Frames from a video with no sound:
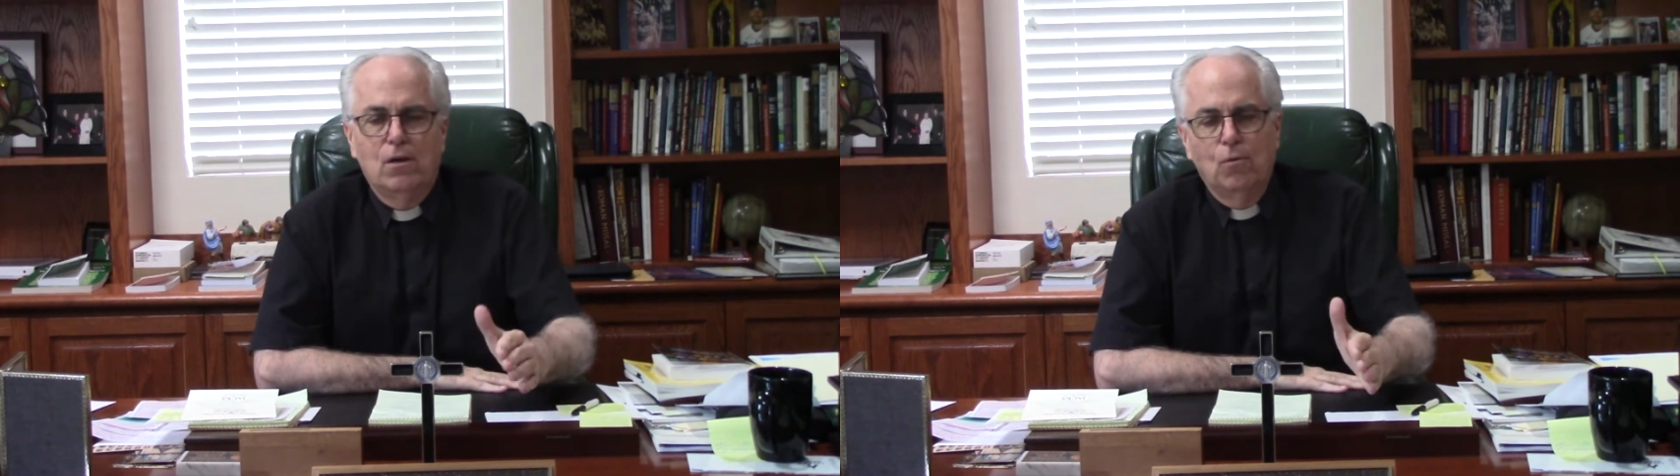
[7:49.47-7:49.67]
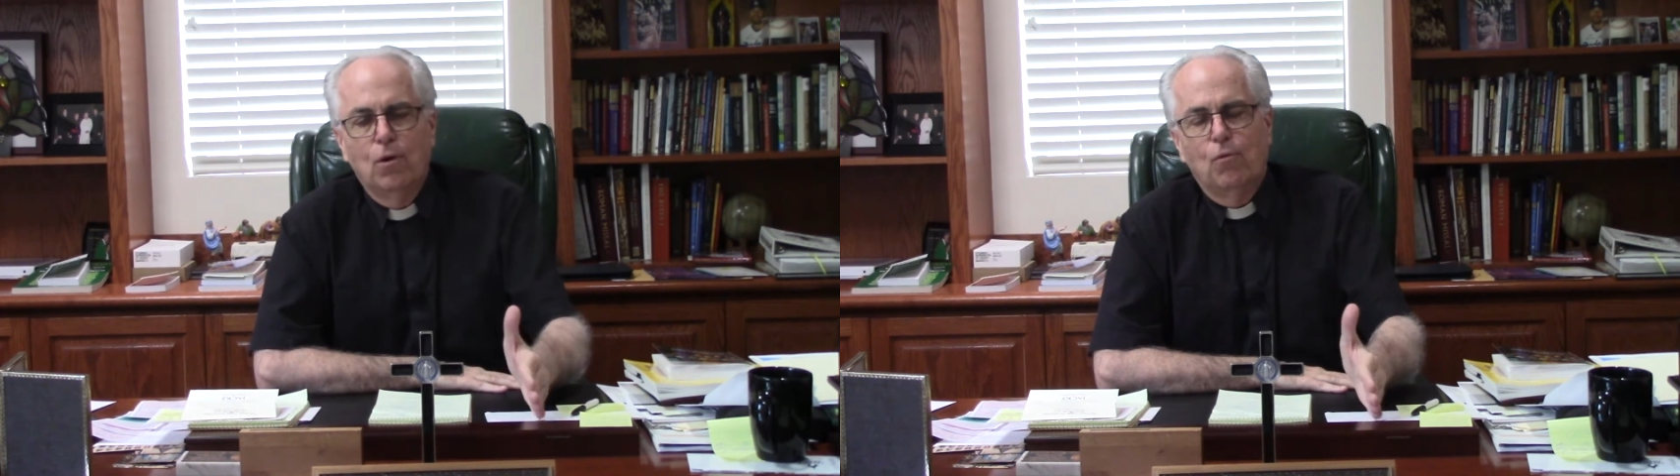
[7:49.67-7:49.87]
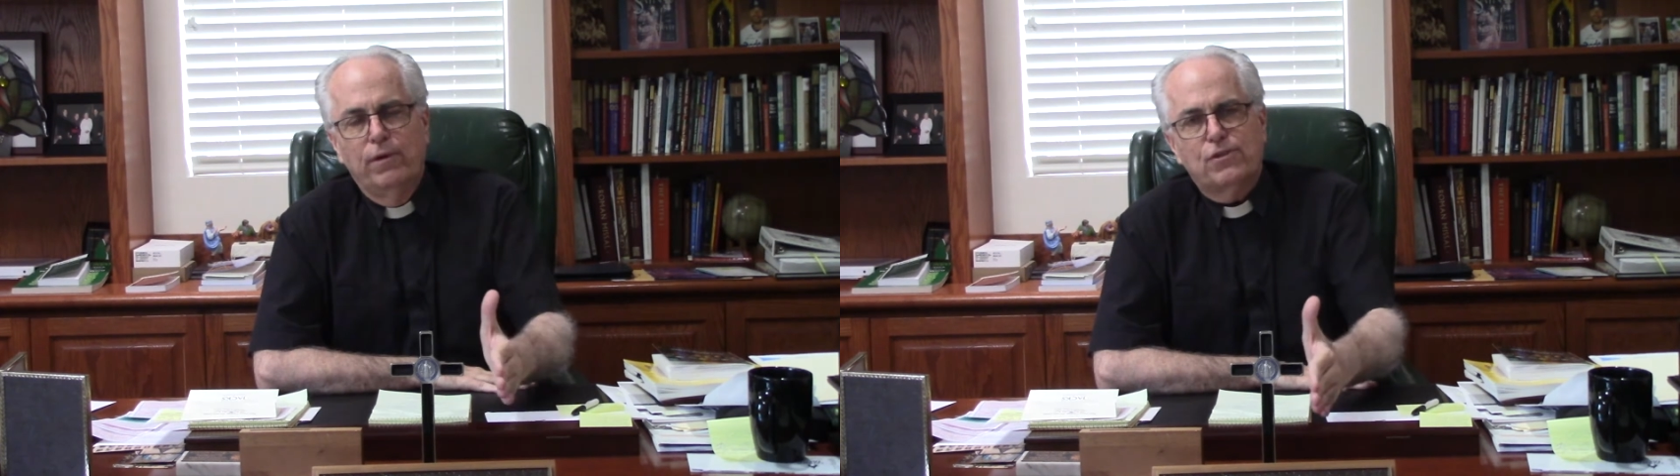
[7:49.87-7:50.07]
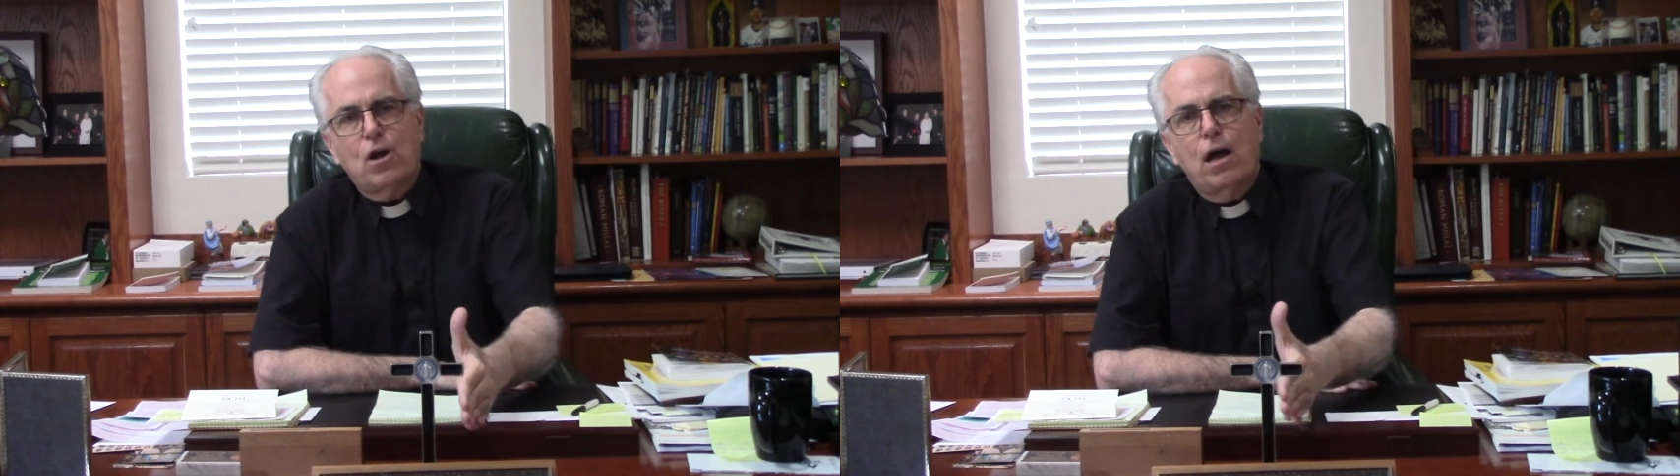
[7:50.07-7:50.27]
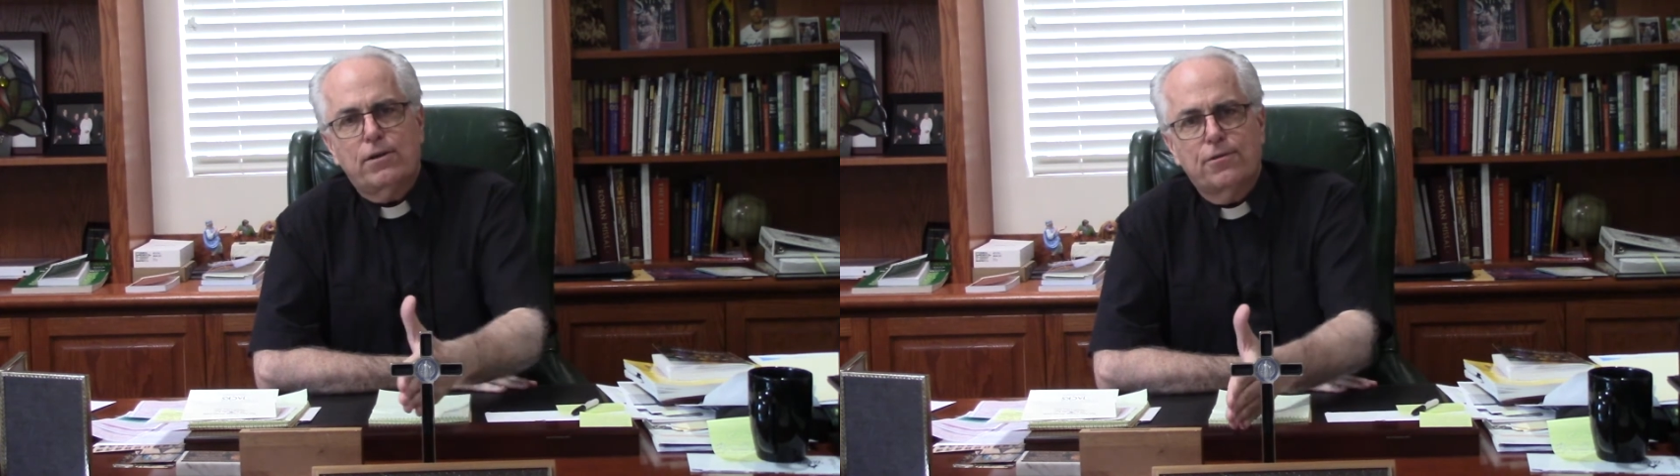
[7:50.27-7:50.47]
we have
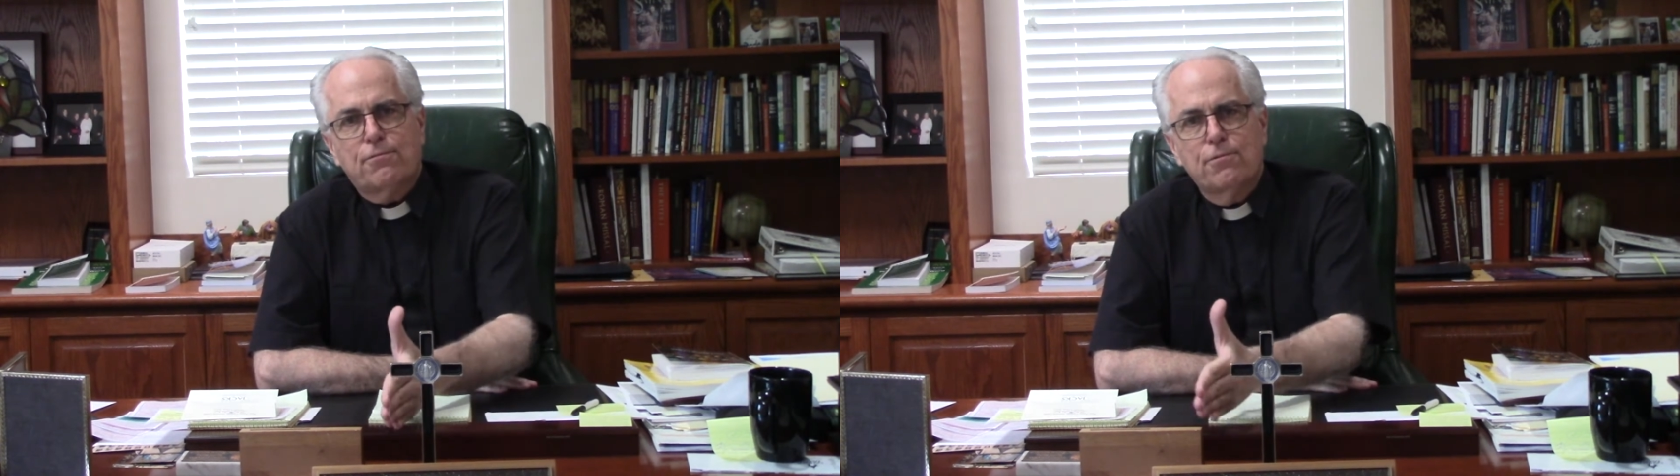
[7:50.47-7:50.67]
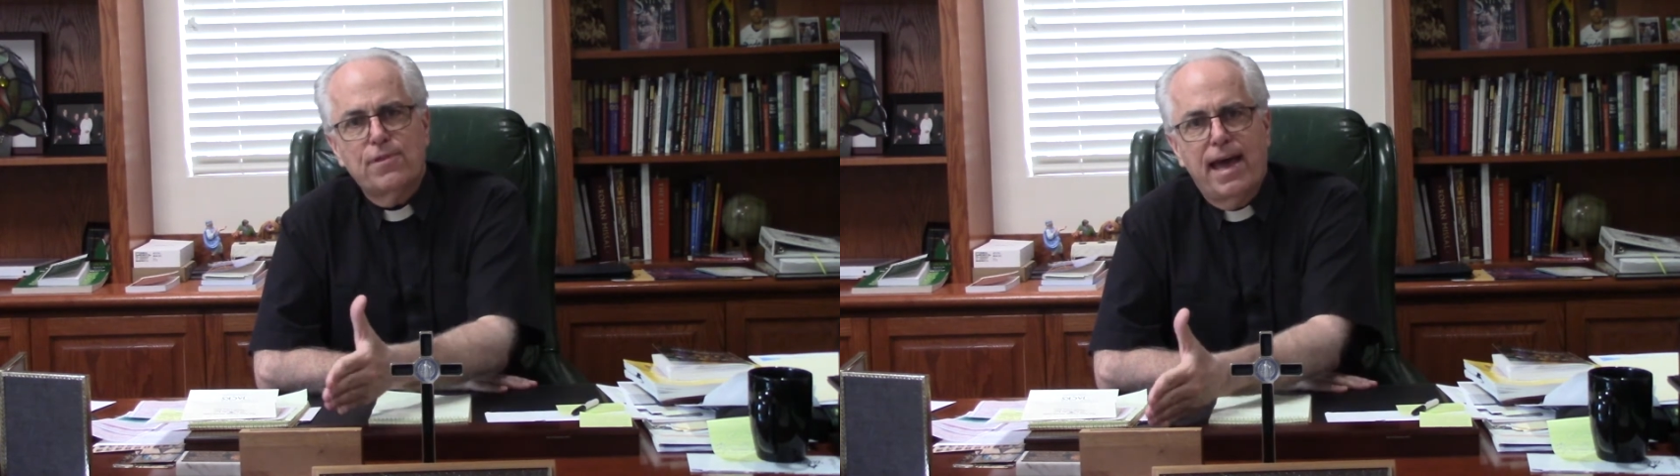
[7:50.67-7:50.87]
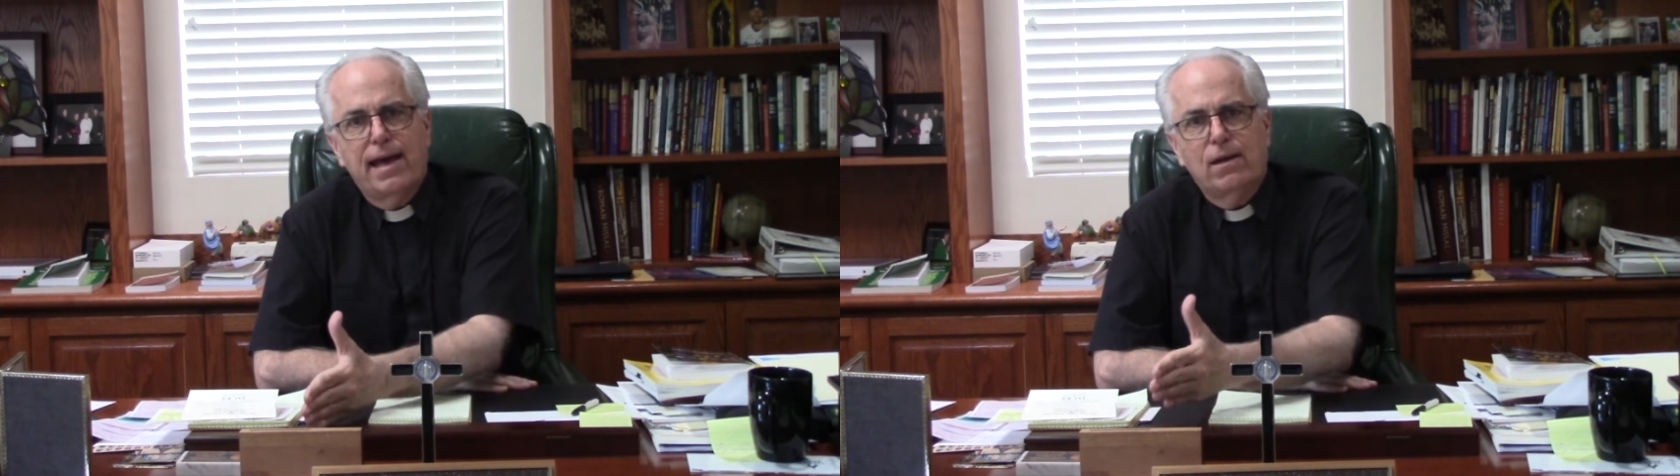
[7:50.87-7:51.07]
talked through that,